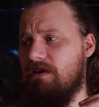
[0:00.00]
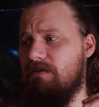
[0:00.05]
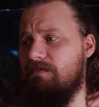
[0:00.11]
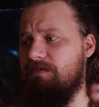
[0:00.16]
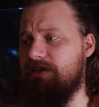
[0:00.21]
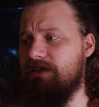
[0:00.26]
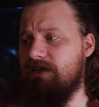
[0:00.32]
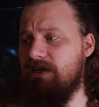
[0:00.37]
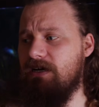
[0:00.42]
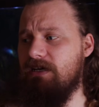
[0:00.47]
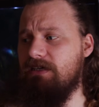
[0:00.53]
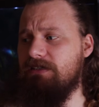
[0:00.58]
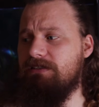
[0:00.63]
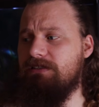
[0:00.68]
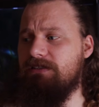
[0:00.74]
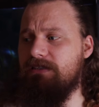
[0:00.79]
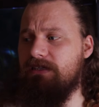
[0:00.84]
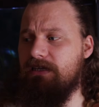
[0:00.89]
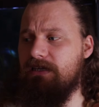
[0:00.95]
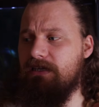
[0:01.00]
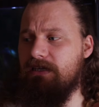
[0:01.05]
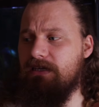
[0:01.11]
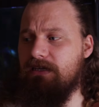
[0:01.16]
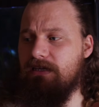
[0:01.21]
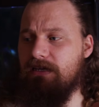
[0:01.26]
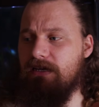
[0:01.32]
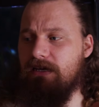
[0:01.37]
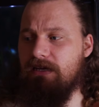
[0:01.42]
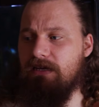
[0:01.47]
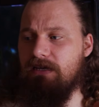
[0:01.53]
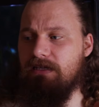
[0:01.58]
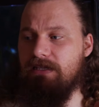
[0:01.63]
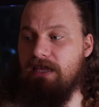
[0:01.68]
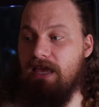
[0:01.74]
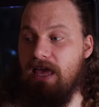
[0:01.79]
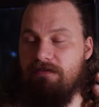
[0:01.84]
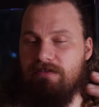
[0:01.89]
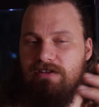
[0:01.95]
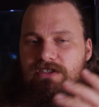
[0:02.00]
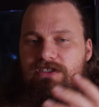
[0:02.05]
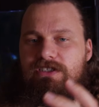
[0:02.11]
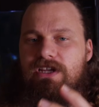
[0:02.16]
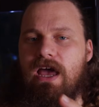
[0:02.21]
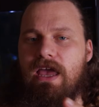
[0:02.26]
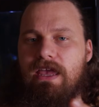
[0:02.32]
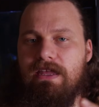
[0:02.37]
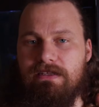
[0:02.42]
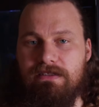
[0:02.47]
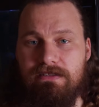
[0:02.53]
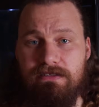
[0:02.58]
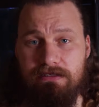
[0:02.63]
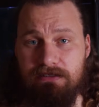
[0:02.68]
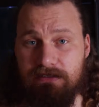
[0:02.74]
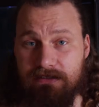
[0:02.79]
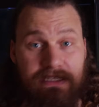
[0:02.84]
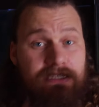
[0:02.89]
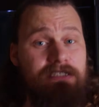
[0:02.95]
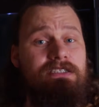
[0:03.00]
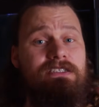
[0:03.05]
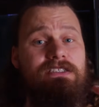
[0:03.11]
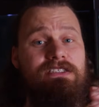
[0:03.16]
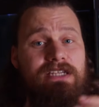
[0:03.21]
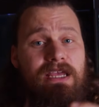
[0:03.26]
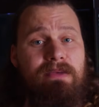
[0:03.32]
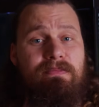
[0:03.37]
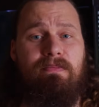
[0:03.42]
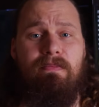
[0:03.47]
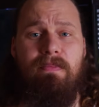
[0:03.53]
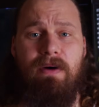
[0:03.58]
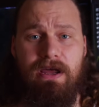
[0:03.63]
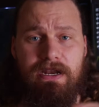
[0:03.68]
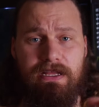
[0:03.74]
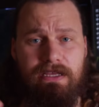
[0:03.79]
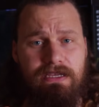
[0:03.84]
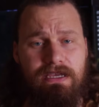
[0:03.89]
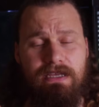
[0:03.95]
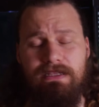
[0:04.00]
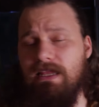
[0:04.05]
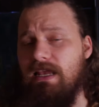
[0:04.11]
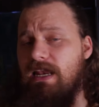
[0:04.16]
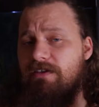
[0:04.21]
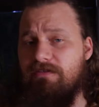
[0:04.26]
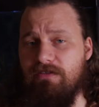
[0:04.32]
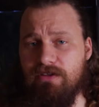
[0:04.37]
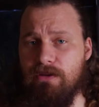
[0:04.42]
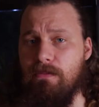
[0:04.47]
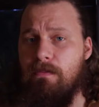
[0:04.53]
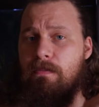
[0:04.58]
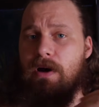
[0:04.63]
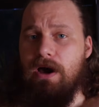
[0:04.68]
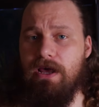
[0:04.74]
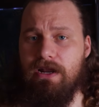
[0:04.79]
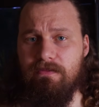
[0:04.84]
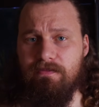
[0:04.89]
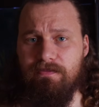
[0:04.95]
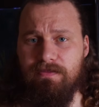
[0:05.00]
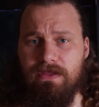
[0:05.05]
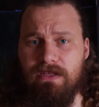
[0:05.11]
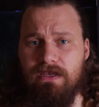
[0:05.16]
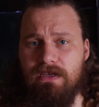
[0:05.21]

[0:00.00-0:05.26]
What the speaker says: because they have a giant disc-shaped body and they live on the bottom.